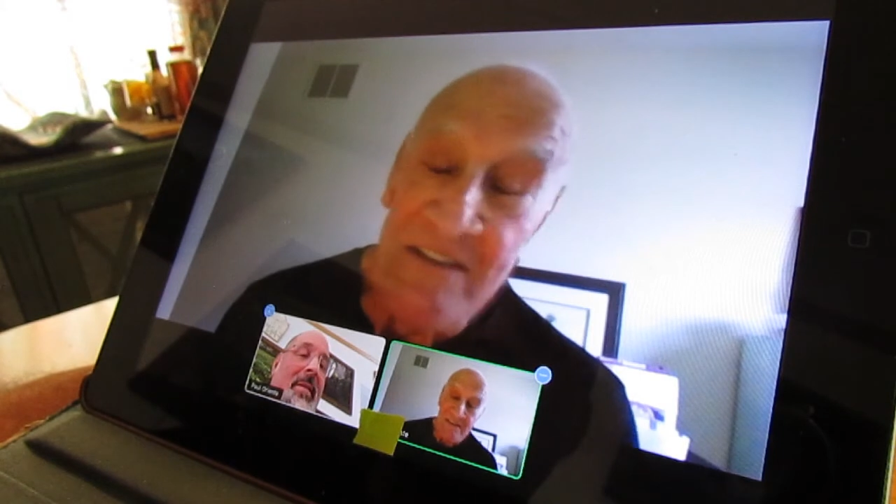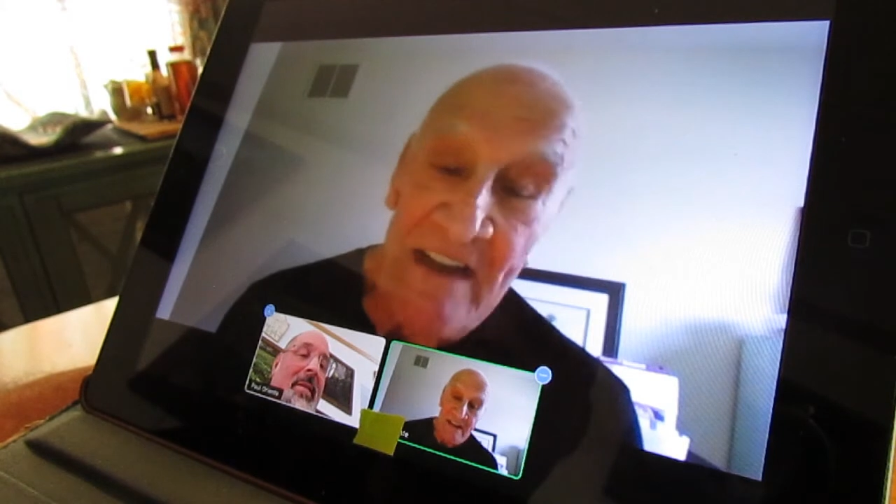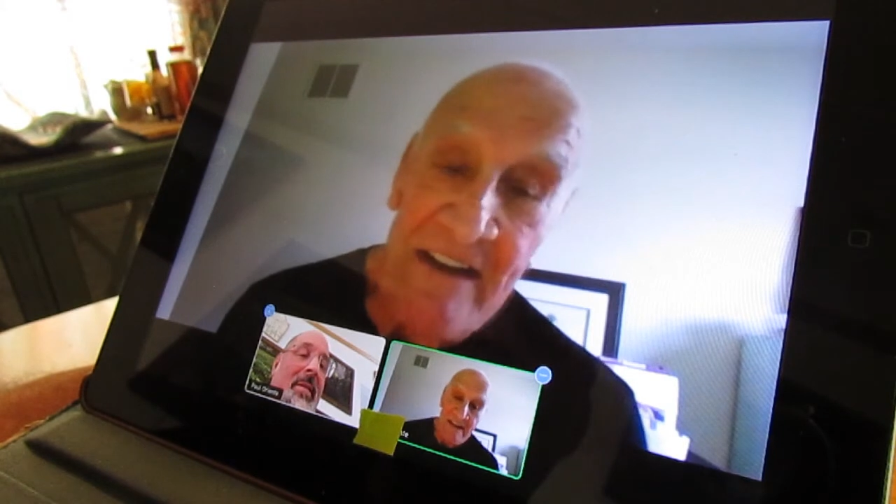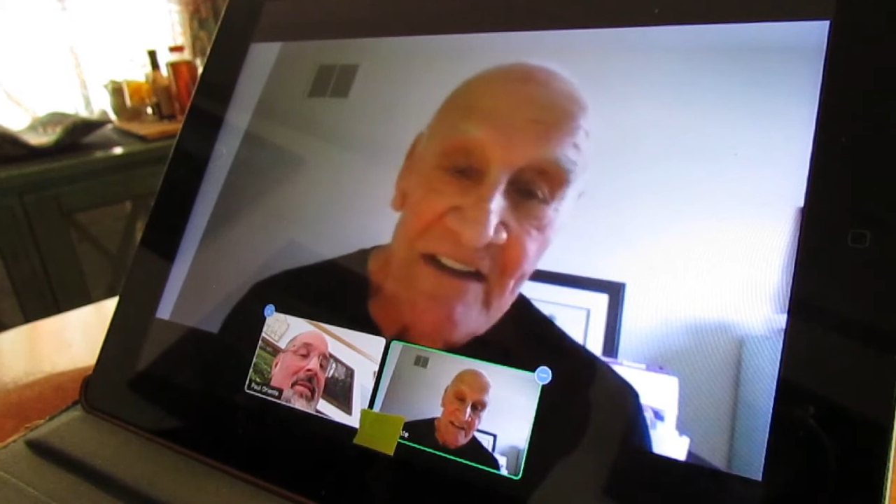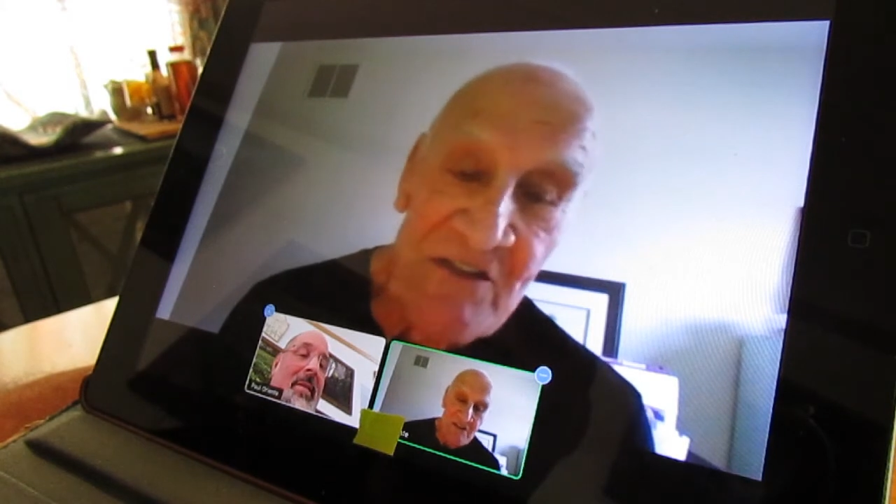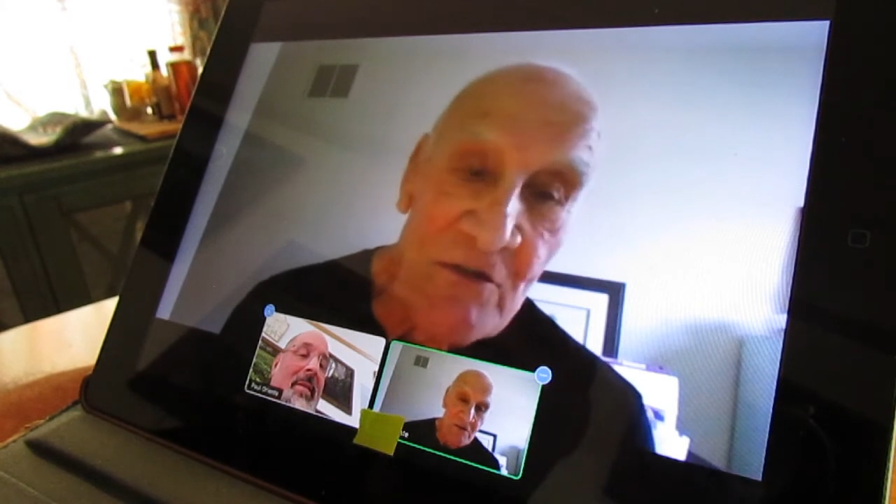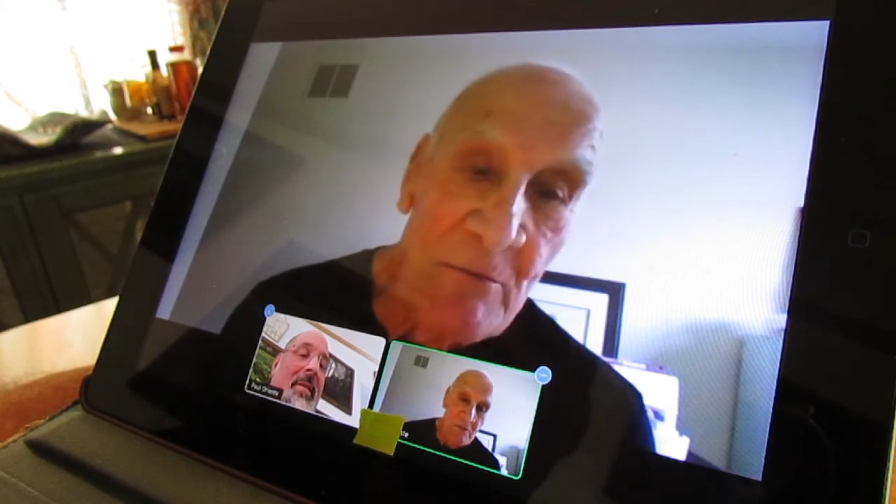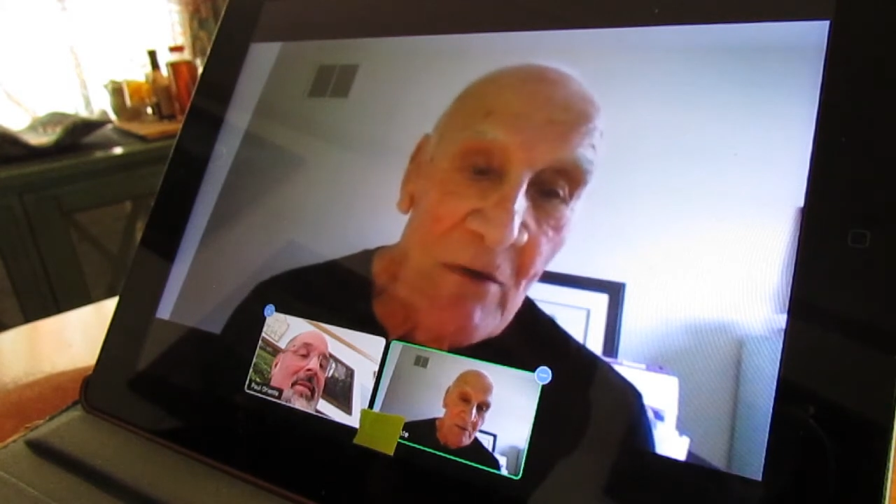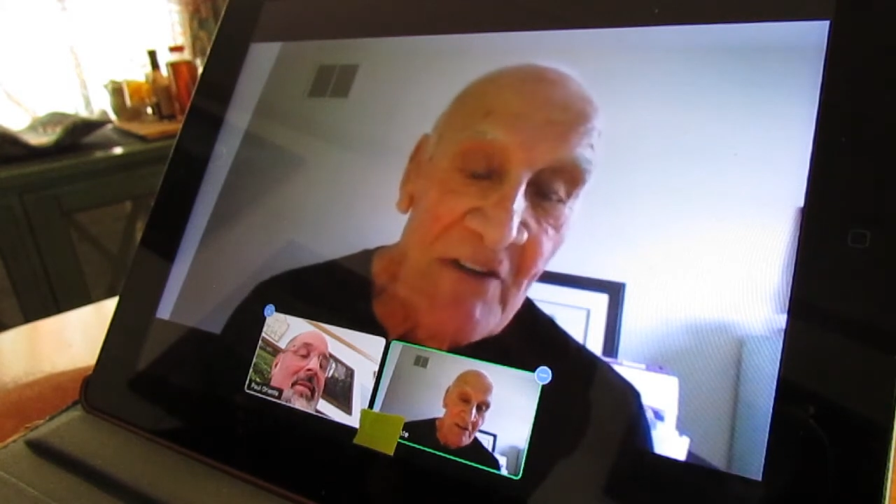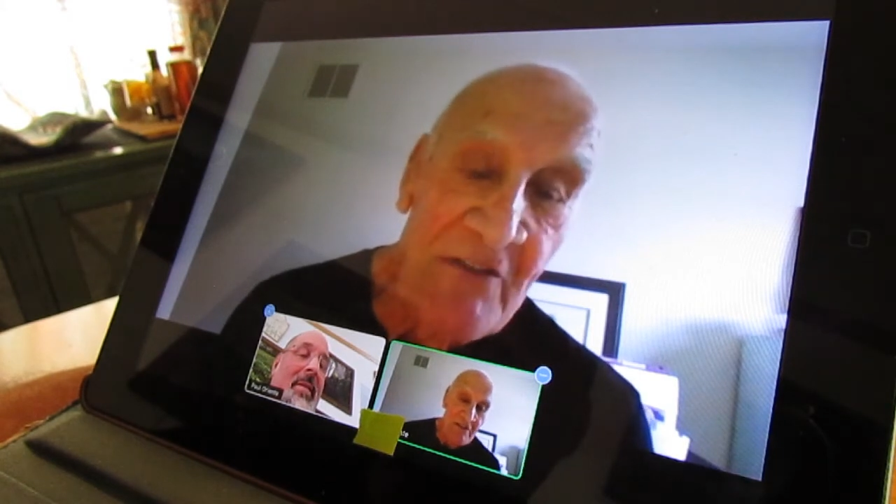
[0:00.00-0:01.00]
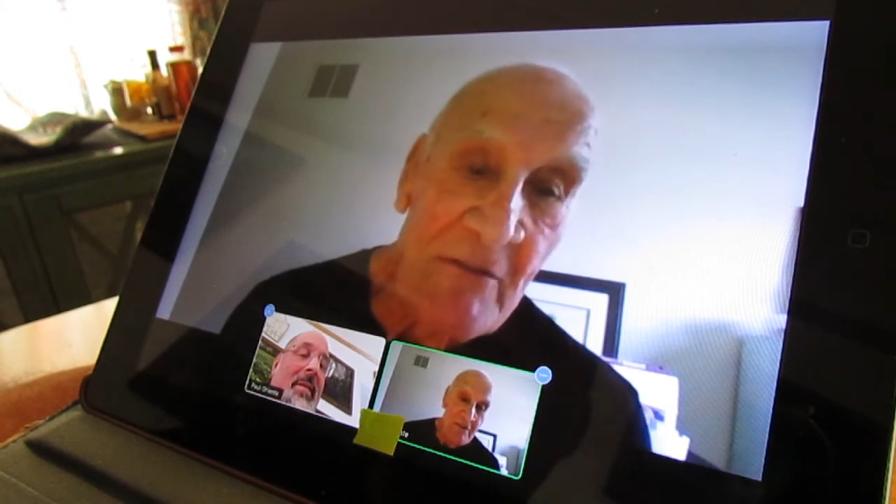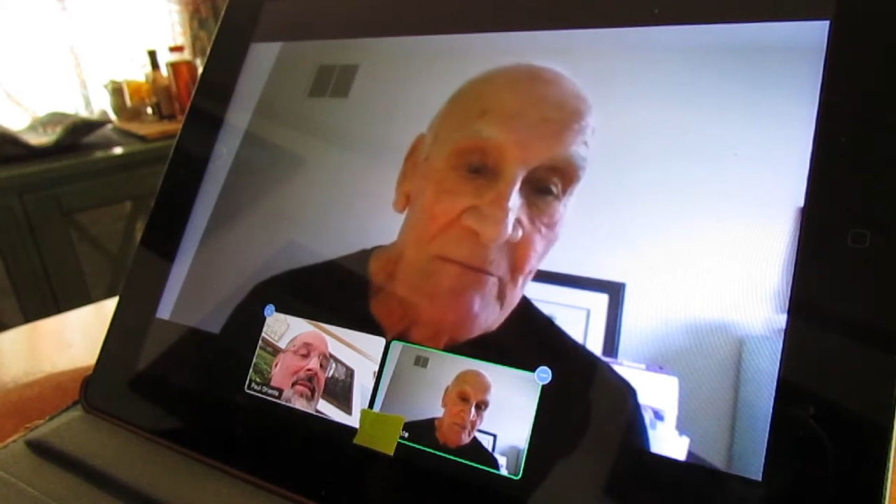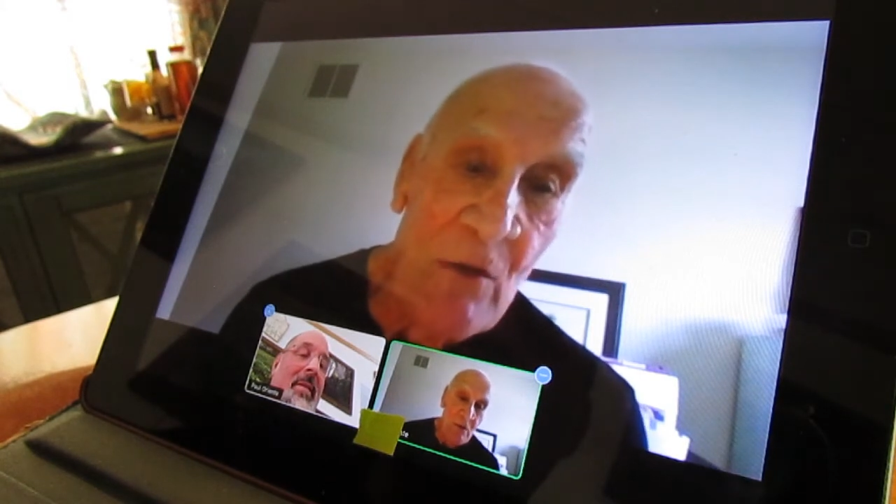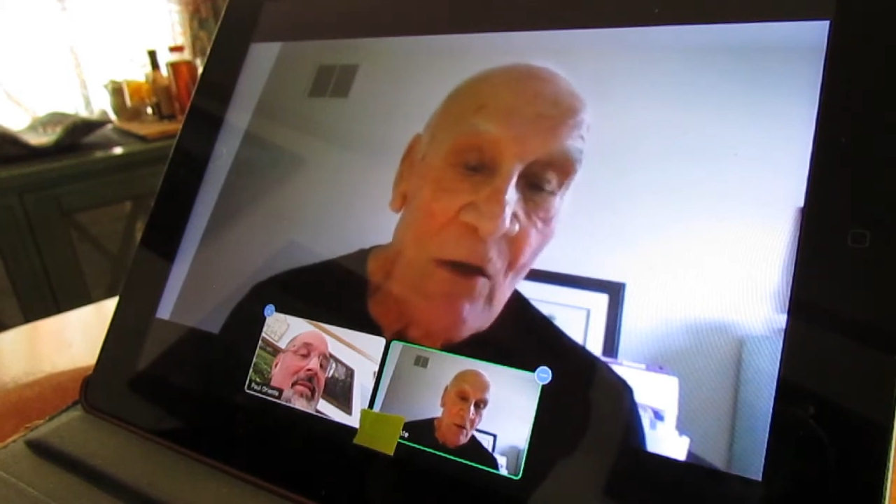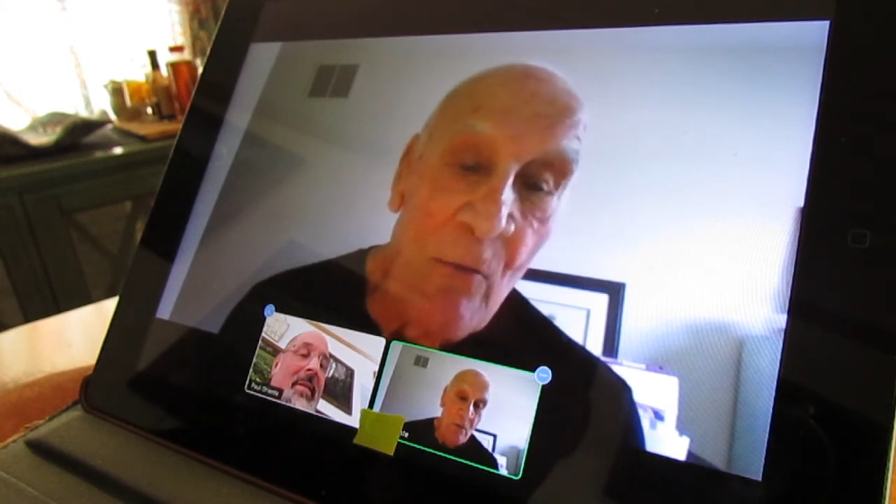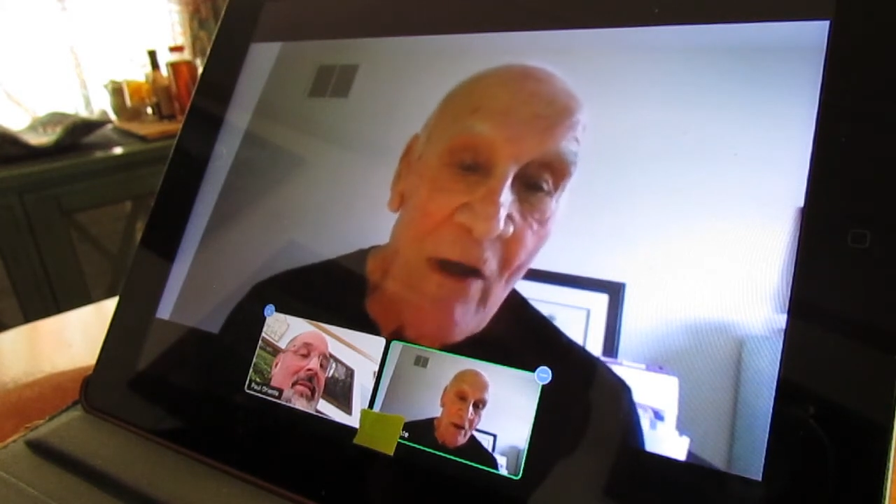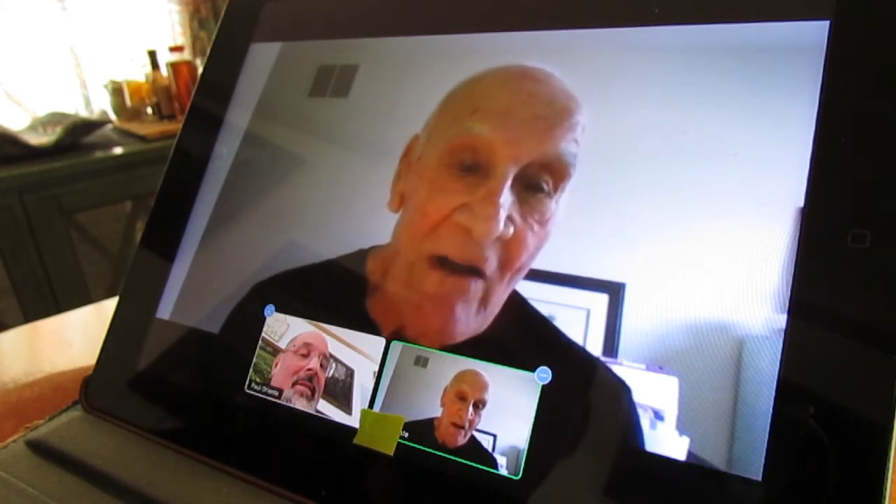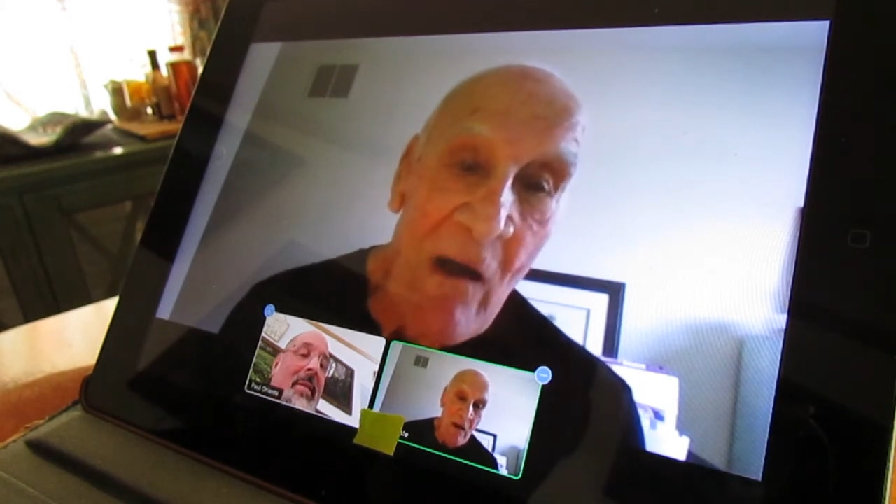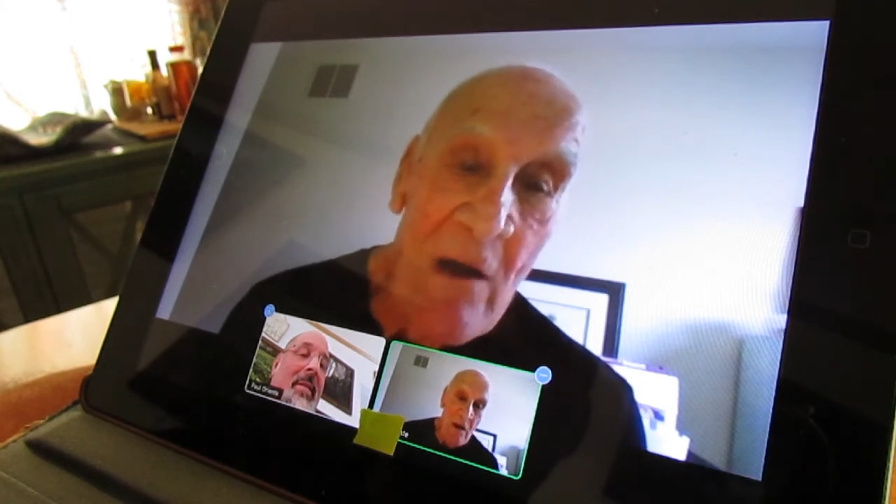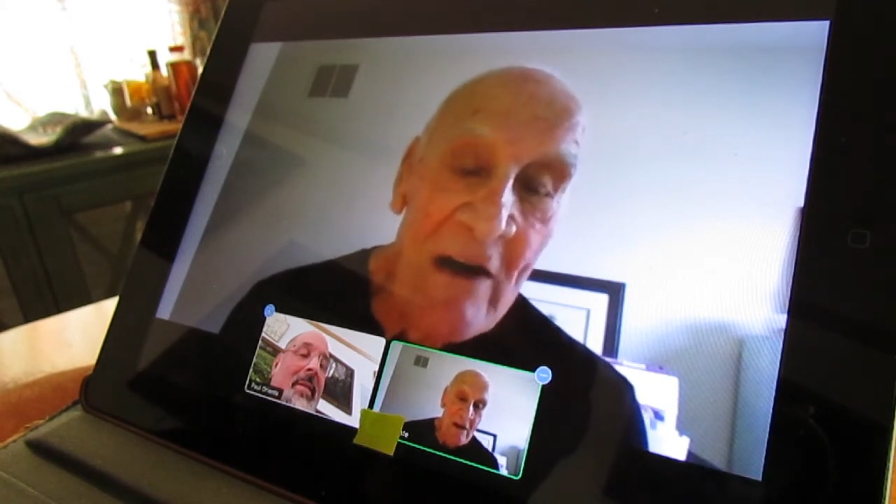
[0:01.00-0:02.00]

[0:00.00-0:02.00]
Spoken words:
have to tell you, there's 2 boys from Norway,